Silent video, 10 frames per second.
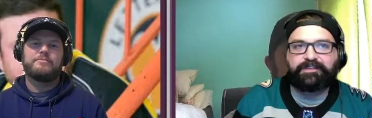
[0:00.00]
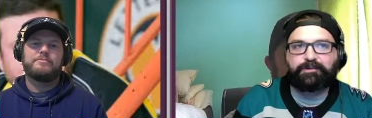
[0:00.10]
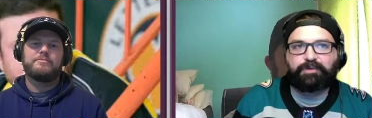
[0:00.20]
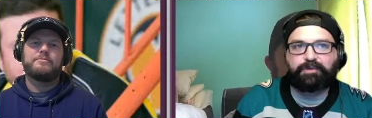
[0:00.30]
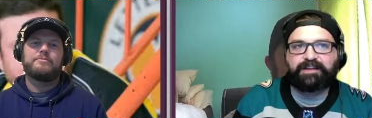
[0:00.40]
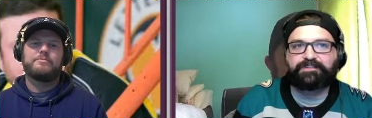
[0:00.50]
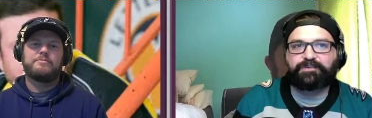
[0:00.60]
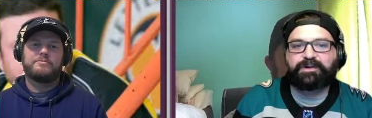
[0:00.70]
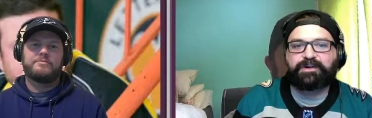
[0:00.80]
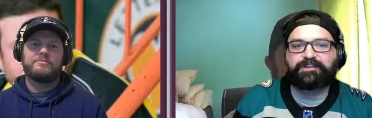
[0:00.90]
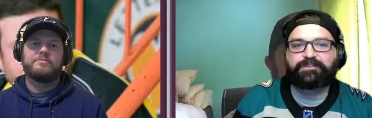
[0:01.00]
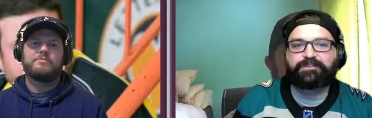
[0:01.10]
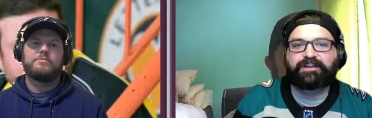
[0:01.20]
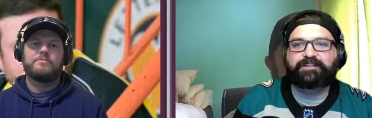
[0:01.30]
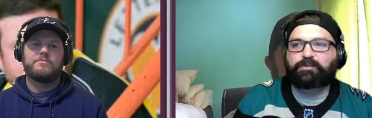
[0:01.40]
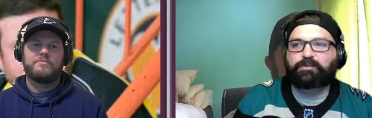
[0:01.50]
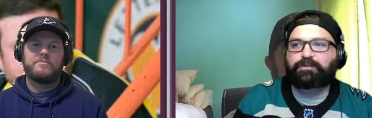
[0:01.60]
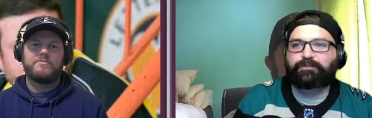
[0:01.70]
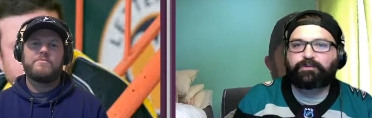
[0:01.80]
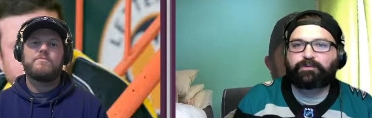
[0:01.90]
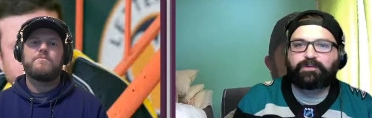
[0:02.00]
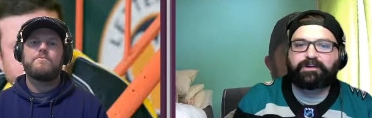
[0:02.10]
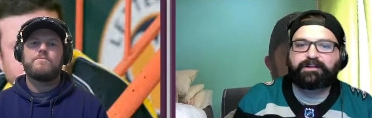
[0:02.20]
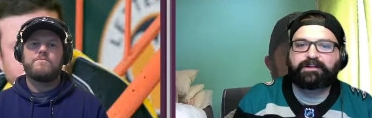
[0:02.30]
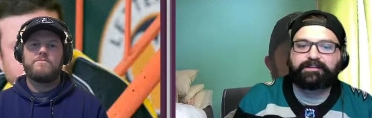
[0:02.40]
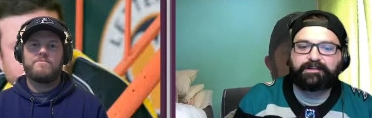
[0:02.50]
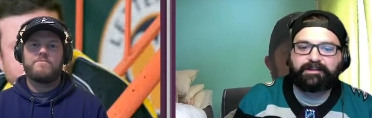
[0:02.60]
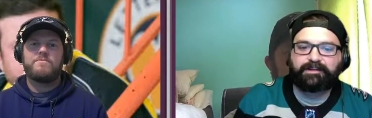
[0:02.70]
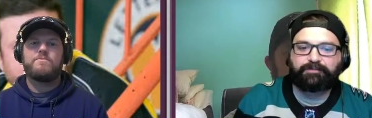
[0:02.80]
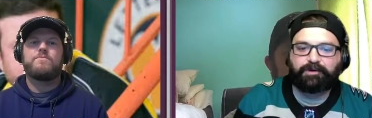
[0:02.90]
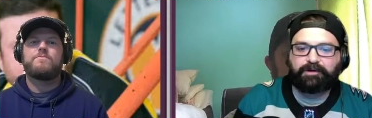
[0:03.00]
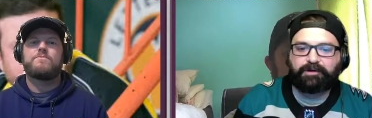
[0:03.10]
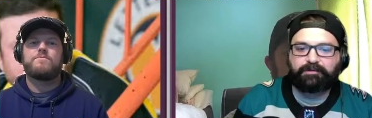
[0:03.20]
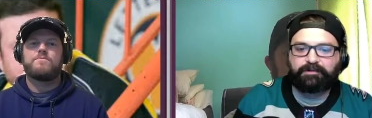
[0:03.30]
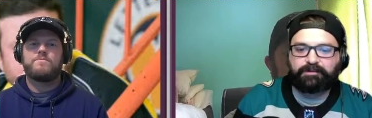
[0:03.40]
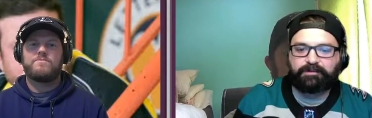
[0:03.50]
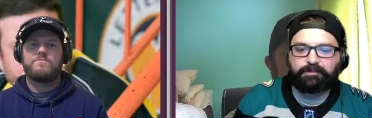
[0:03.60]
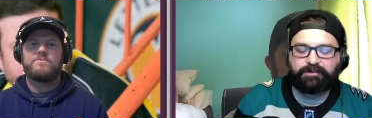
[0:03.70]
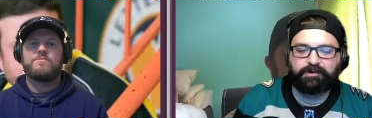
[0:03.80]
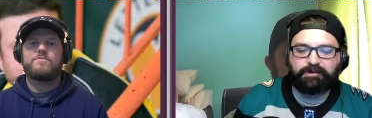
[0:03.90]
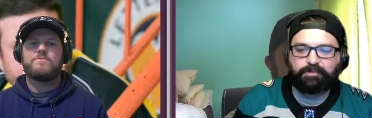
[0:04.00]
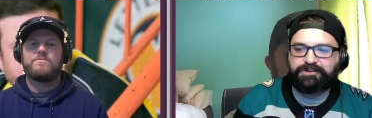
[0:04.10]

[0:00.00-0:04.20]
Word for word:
Speaker 1: squad. You said it when we first got on uh, for our, our, you know our pre-show chat.